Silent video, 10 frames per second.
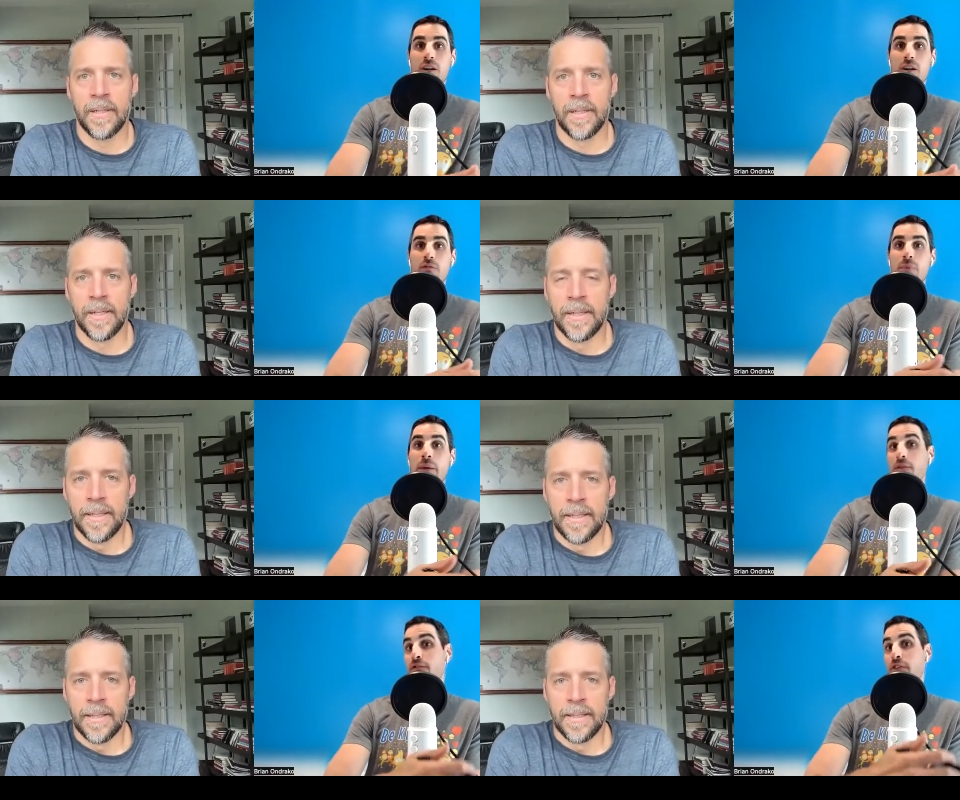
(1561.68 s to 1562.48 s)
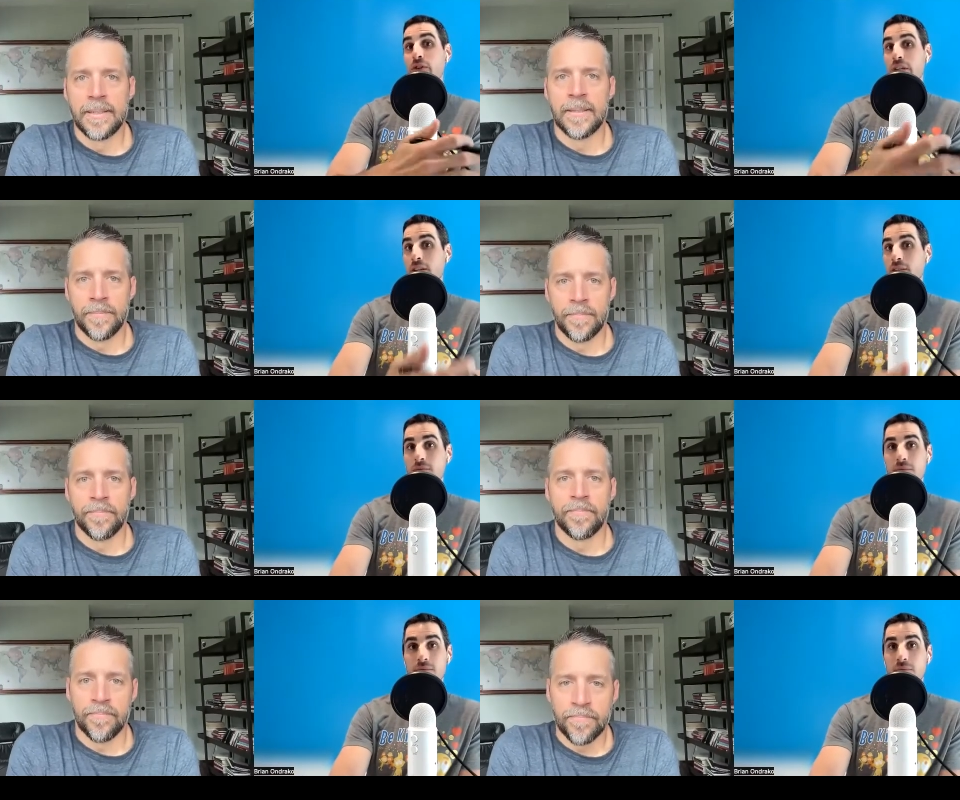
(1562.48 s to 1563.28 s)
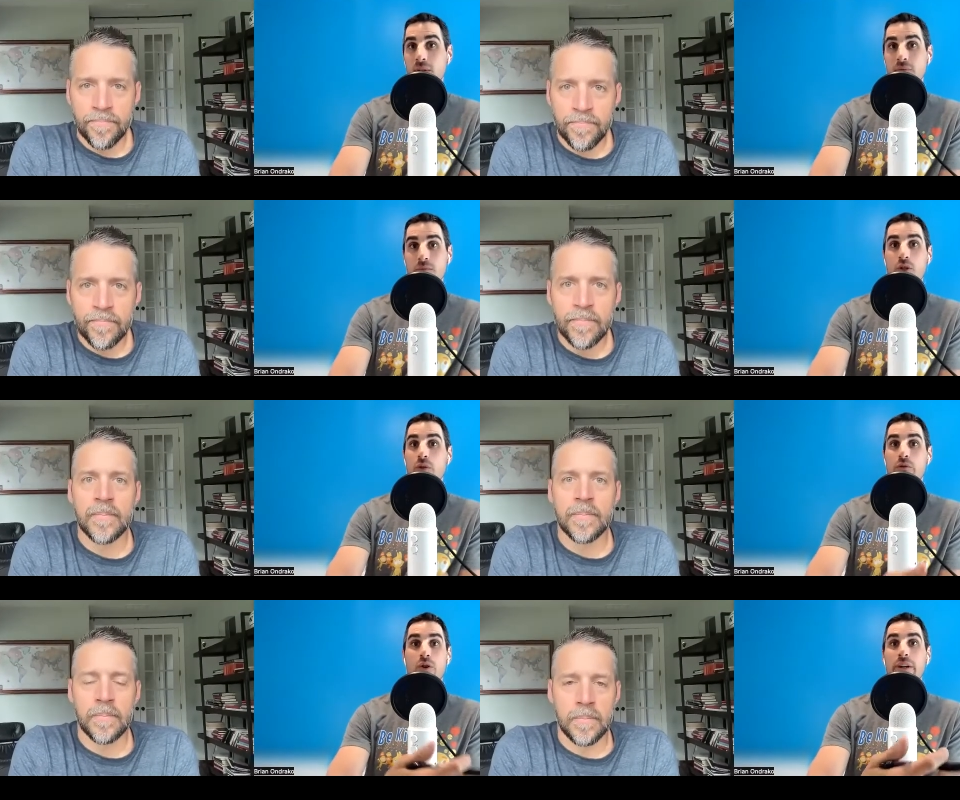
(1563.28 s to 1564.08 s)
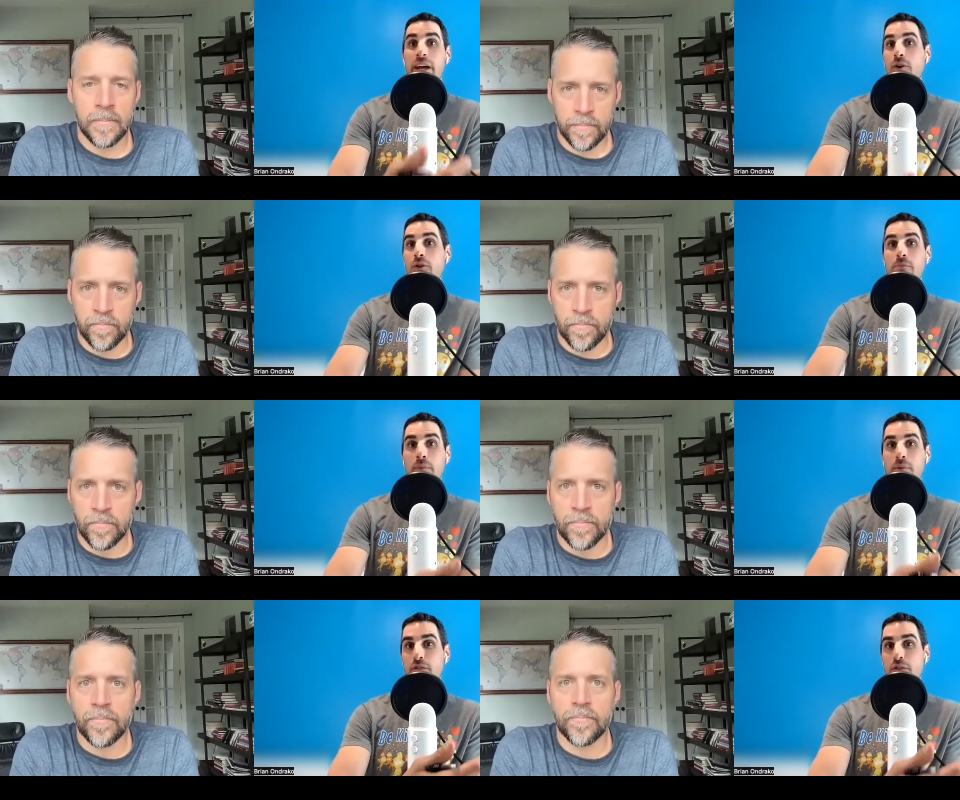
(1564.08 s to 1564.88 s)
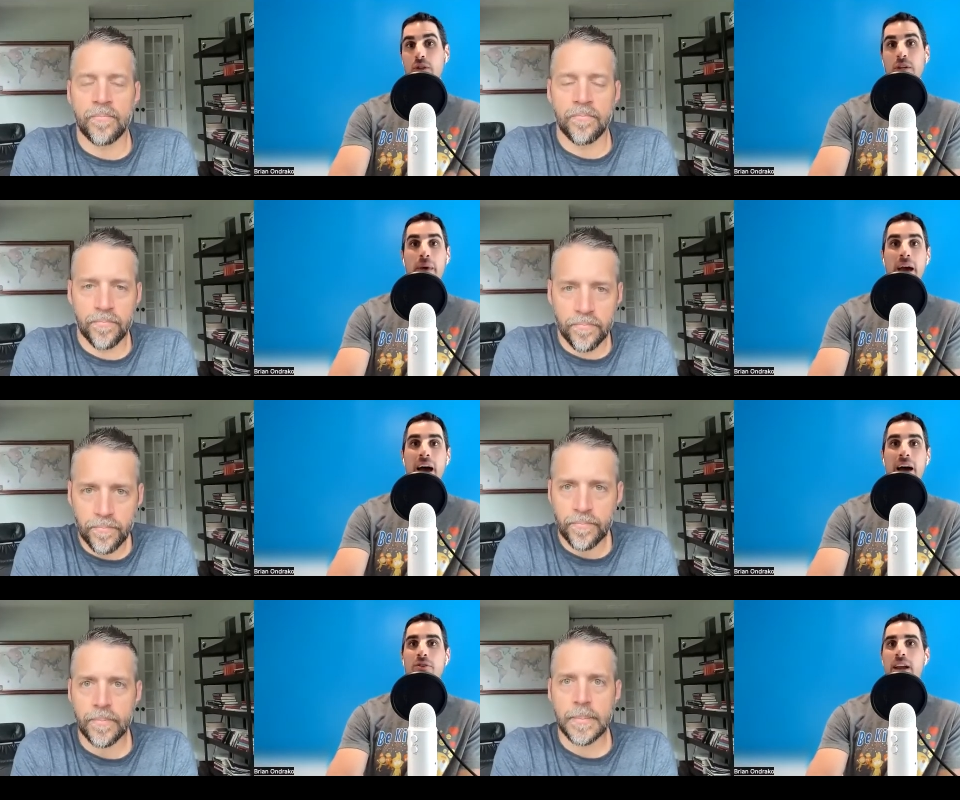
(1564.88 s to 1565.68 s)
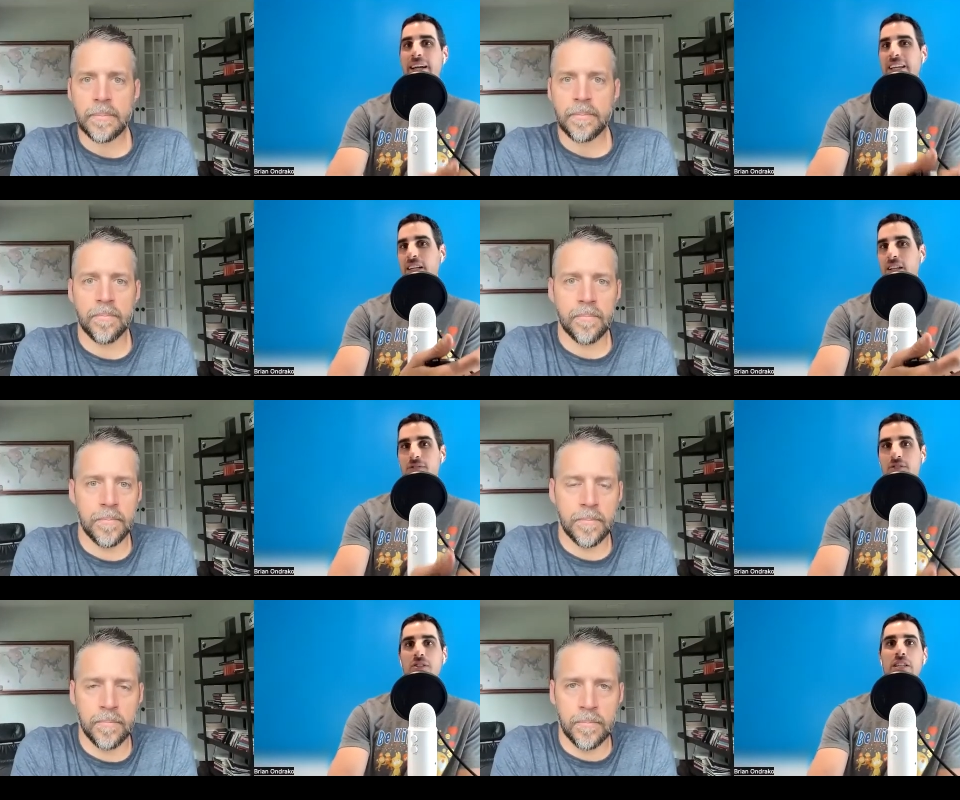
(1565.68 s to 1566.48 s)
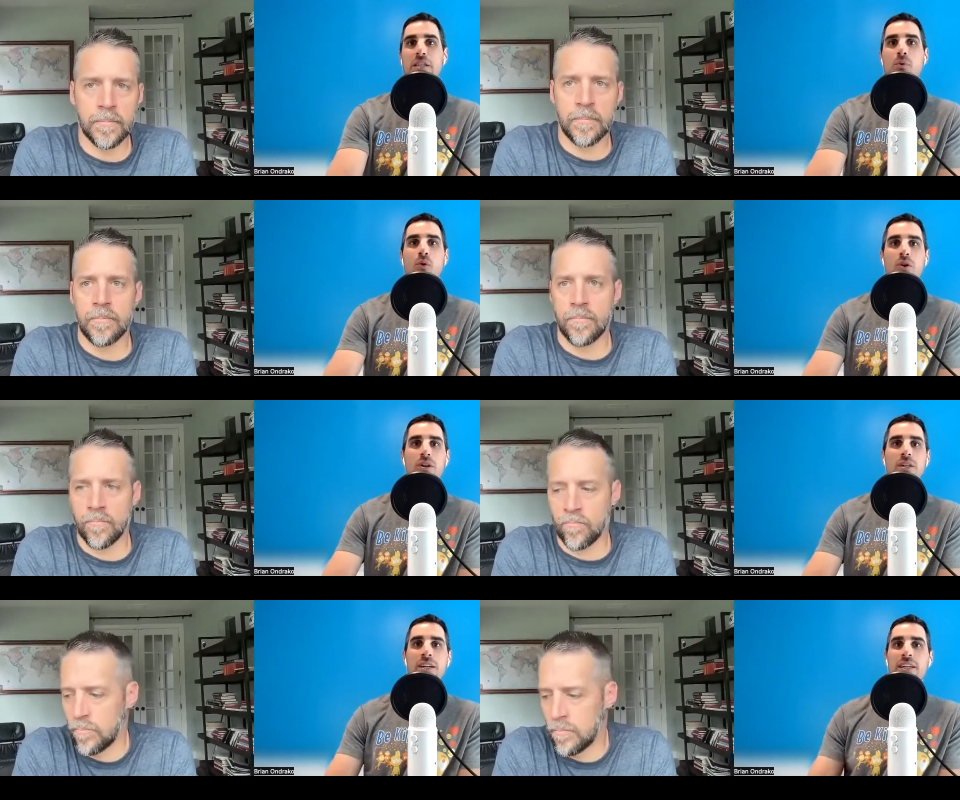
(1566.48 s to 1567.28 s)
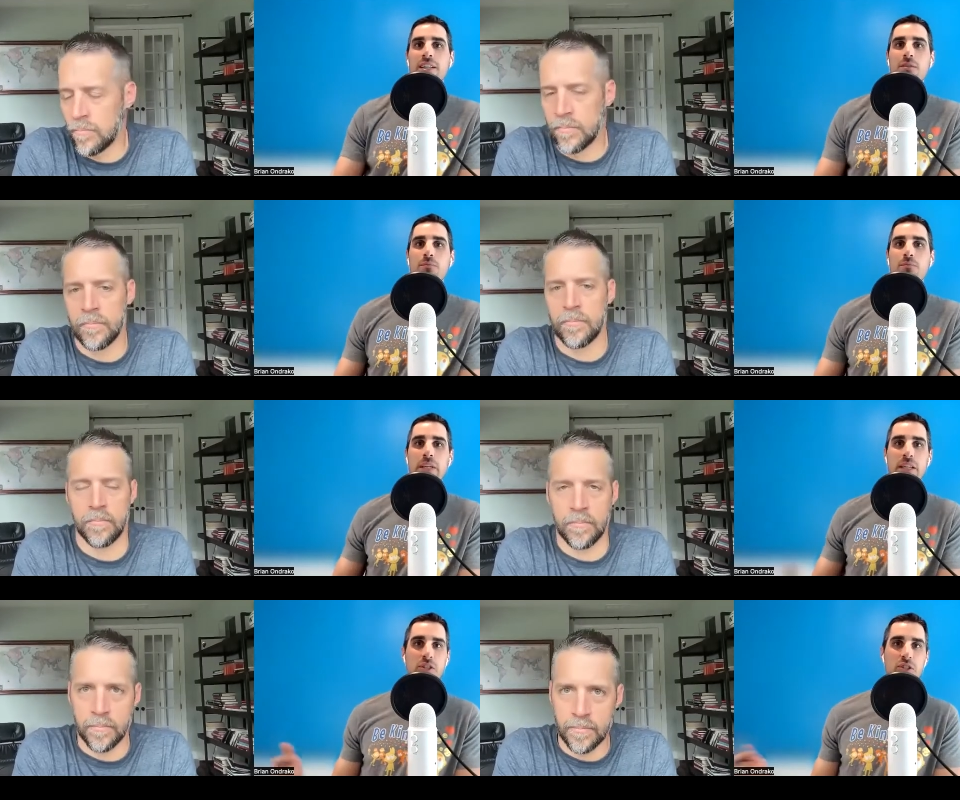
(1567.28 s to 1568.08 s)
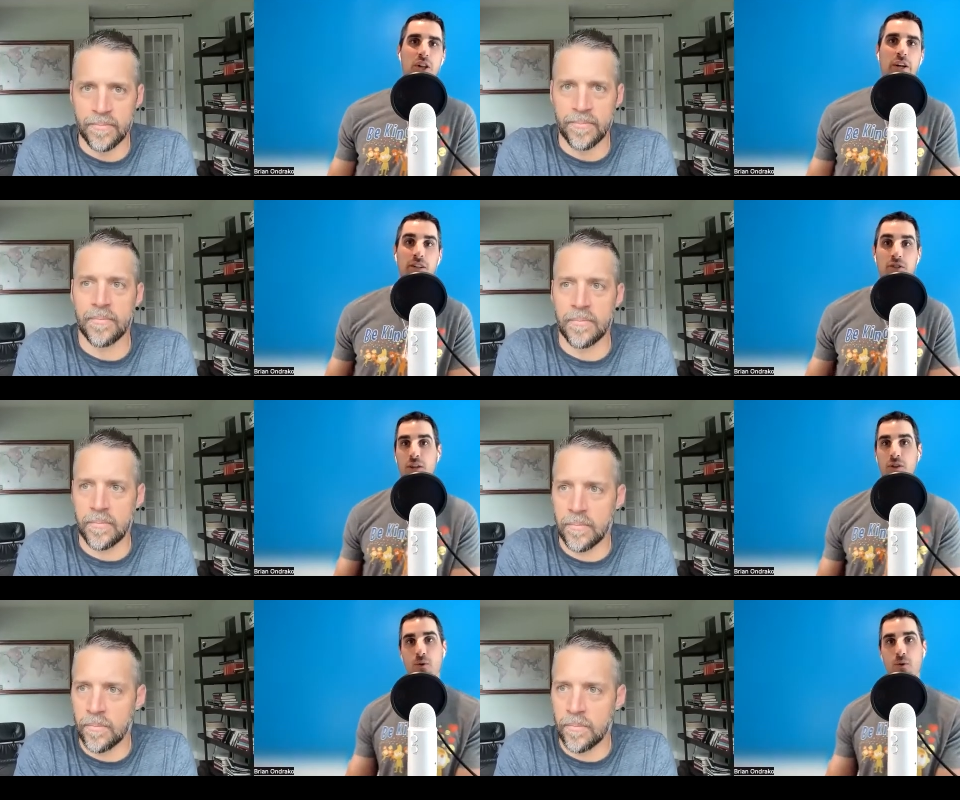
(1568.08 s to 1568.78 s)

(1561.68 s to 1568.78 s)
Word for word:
Speaker 1: of maybe feeling, you know, if you're unhealthy, maybe feeling bad or not getting enough sleep or being sluggish, like